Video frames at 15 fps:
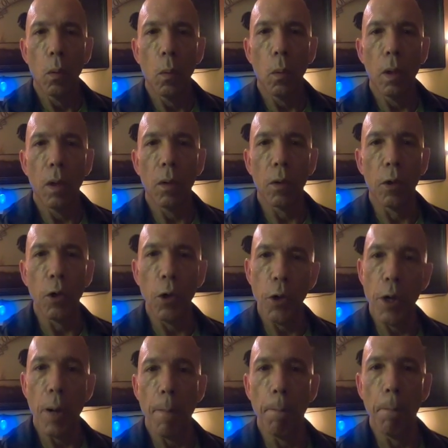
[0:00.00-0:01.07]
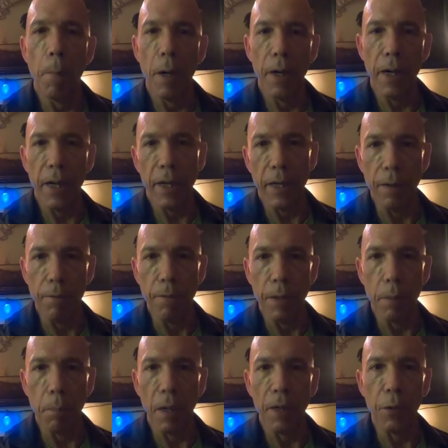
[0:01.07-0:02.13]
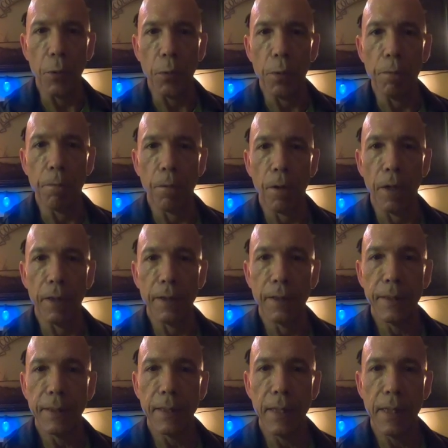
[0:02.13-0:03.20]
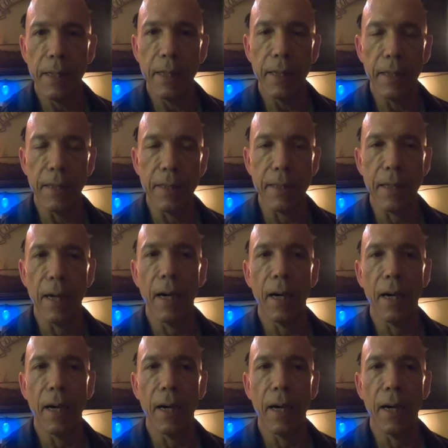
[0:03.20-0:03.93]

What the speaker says: Well, good Monday evening, my YouTube friends. It